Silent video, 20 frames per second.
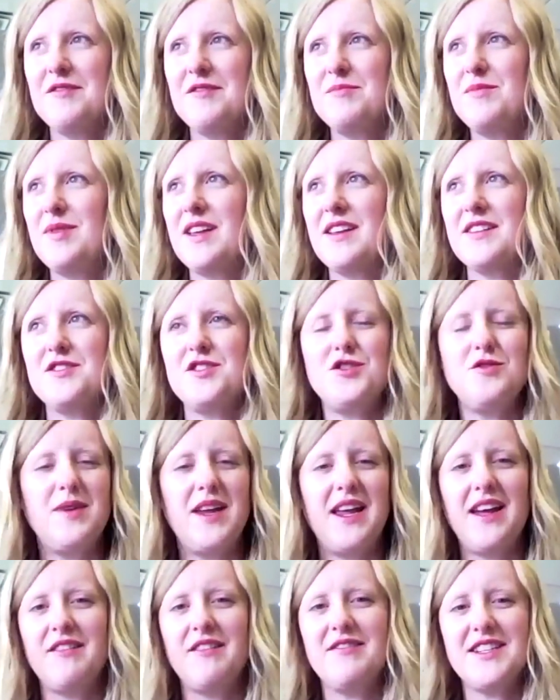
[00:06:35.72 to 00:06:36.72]
because you
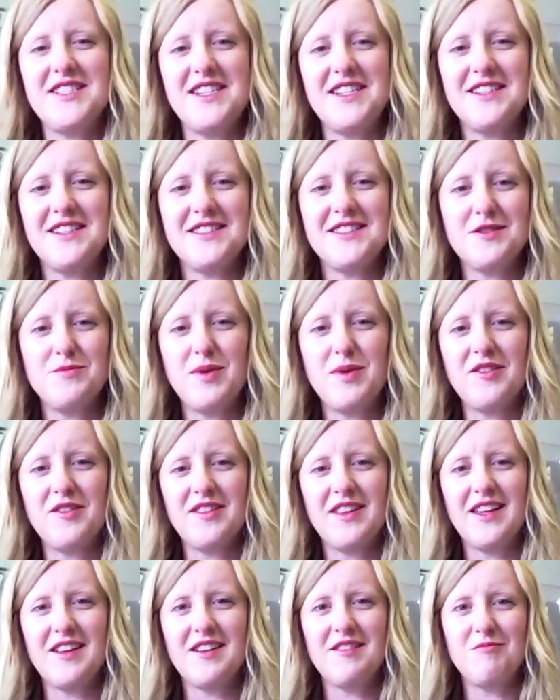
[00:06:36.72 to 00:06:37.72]
may have ideas about
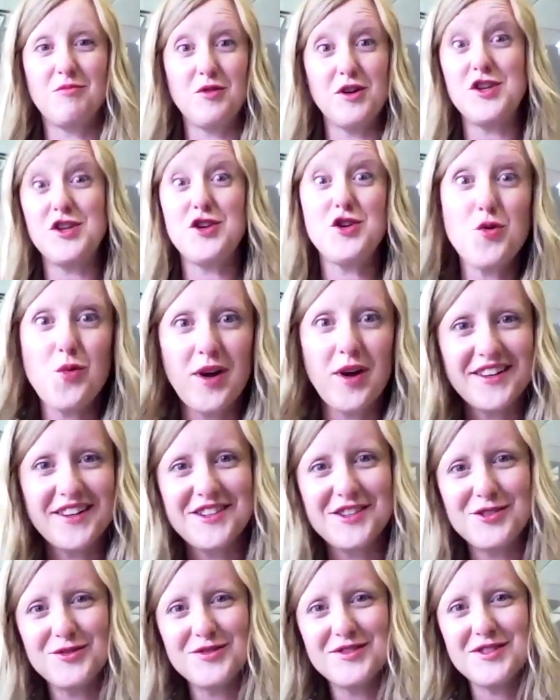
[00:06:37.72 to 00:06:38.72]
like what you want to
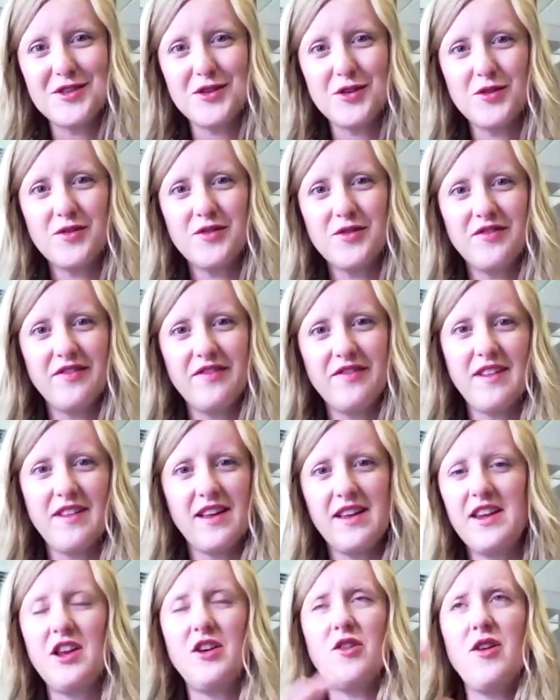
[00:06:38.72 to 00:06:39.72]
do. So,
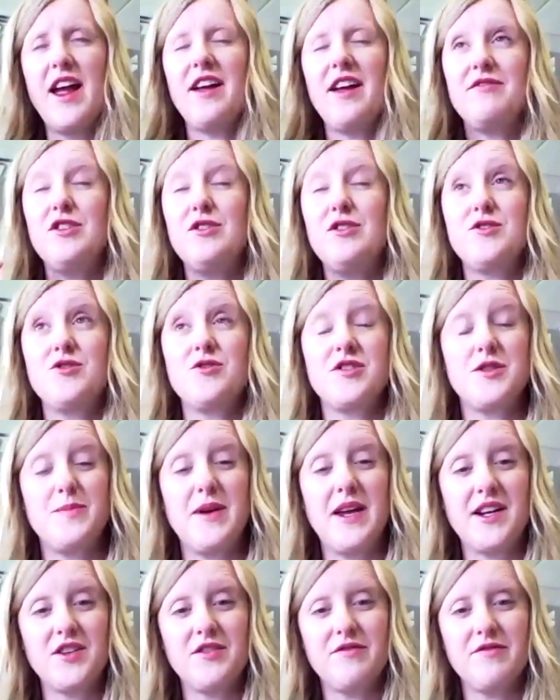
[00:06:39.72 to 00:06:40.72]
you know, I have huge
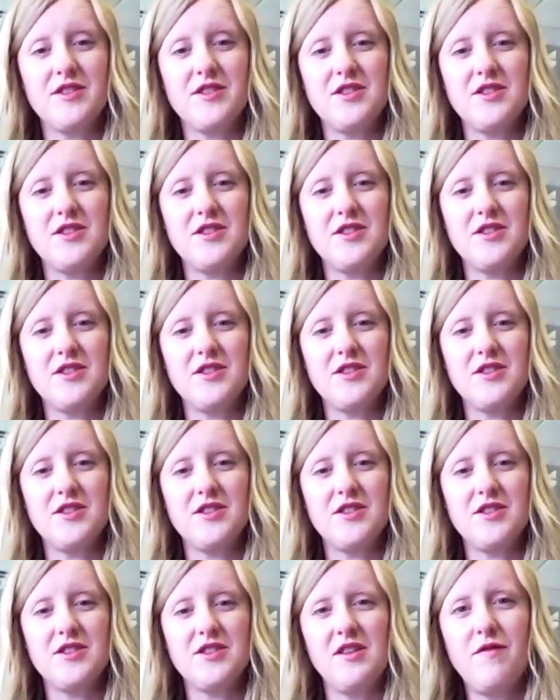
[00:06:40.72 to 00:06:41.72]
respect for
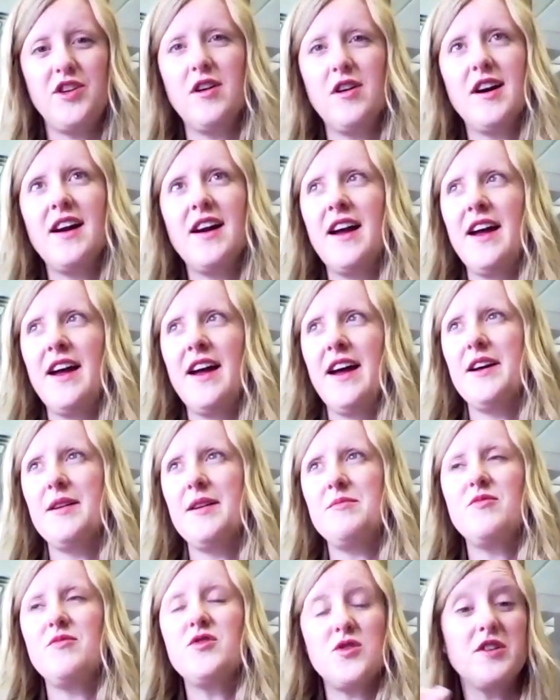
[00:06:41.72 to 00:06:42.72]

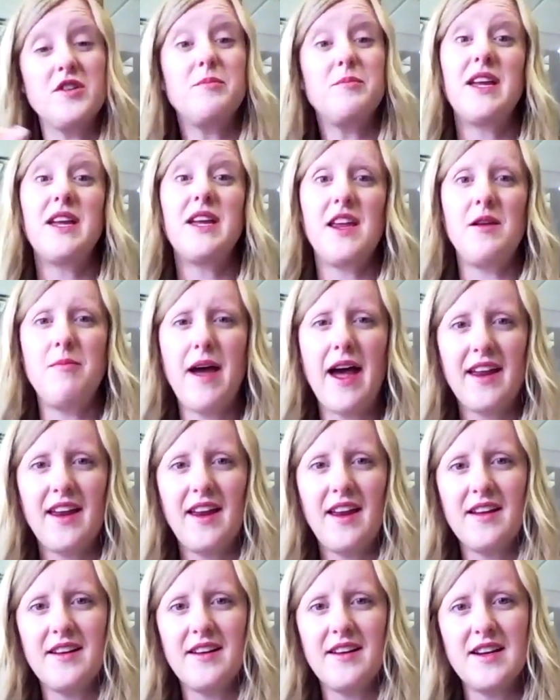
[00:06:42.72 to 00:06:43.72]
your sort of
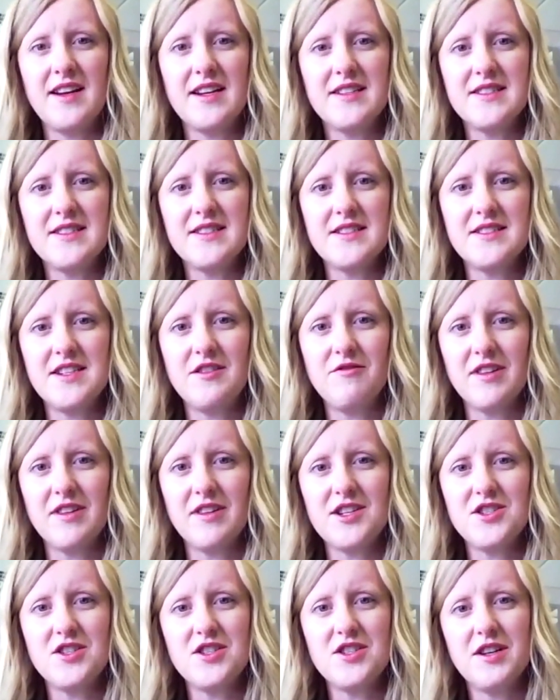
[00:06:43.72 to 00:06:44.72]
piggybacking on an
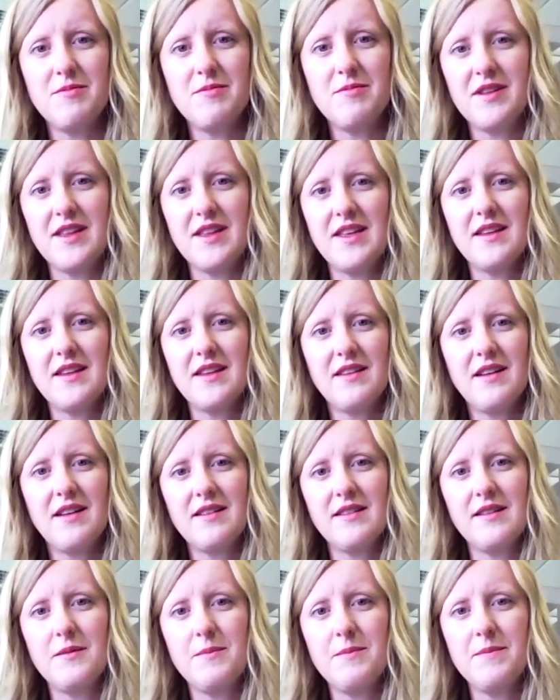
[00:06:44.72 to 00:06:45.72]
existing relationship. I think
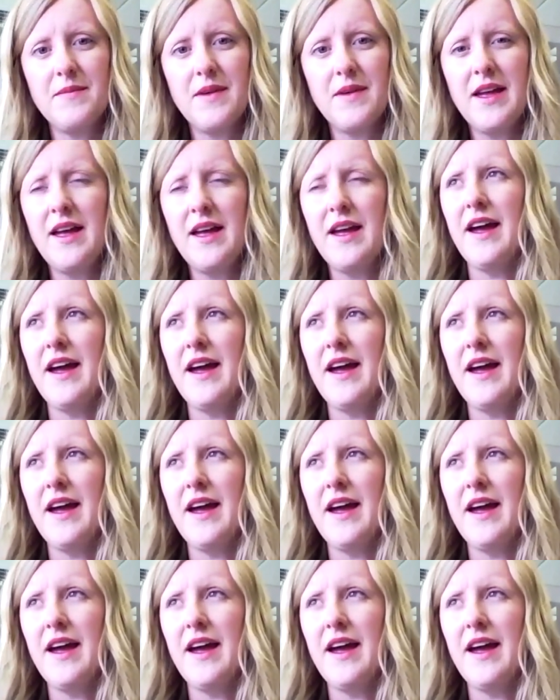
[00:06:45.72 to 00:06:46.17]
that's awesome.